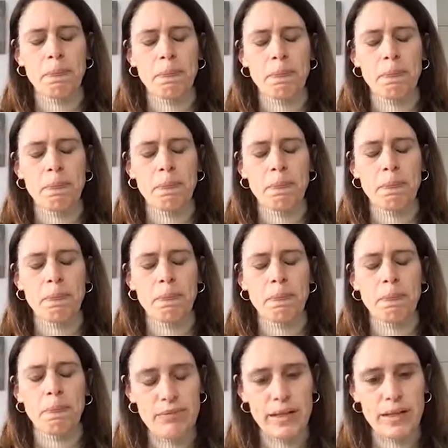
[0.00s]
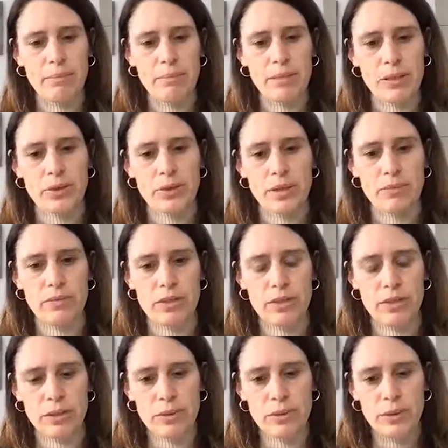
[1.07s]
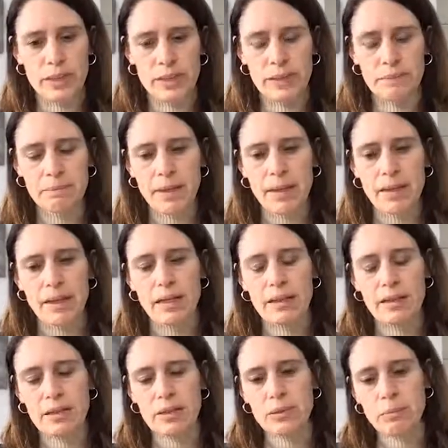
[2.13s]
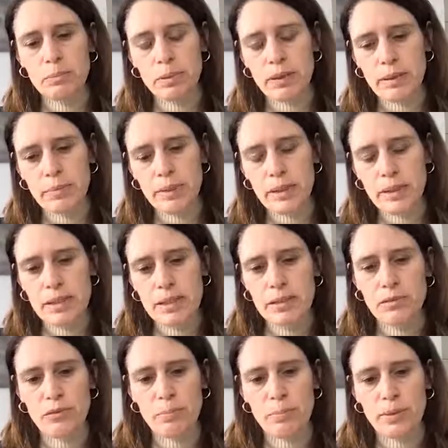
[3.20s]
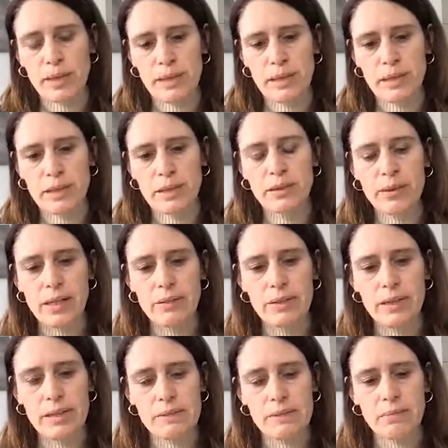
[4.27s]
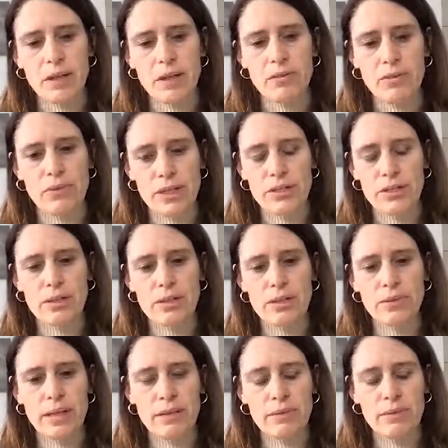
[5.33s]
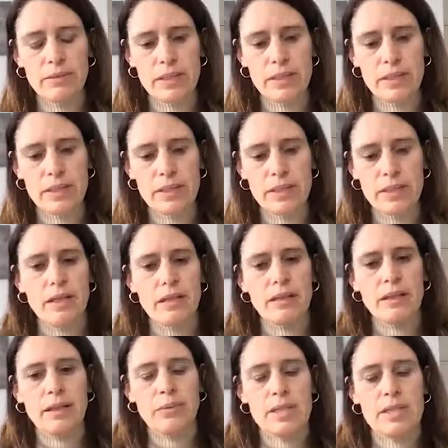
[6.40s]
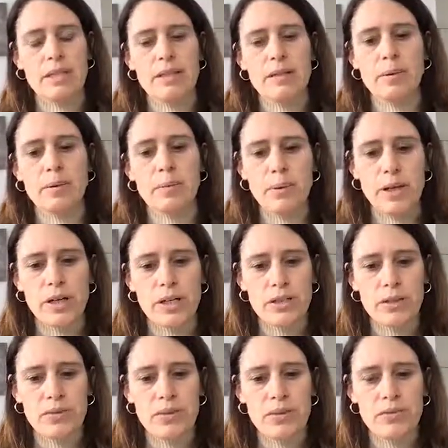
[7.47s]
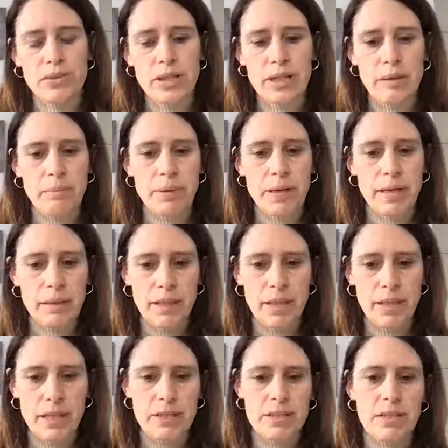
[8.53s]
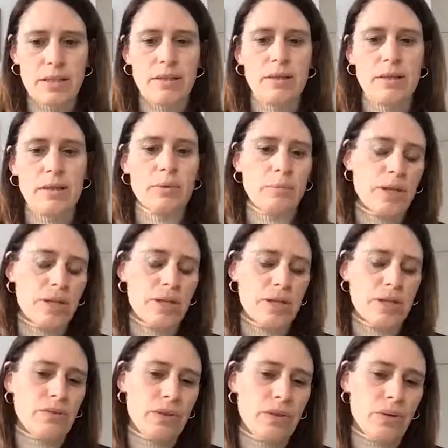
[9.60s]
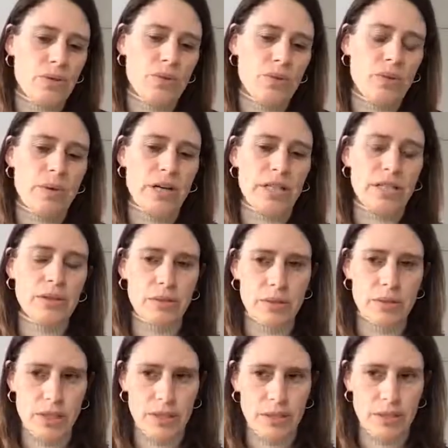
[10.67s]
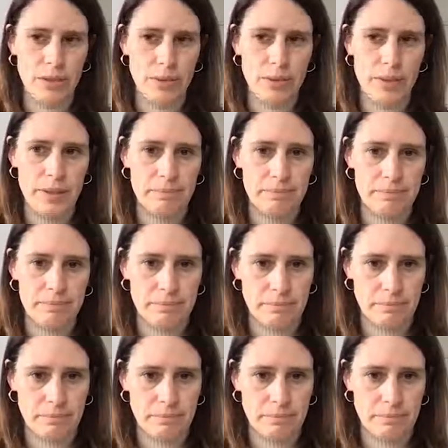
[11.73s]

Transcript: determine mean final best corrected visual acuity and two parameters of practical relevance, of functional relevance. That was the proportion of severely impaired patients and the proportion of those with a very good visual acuity.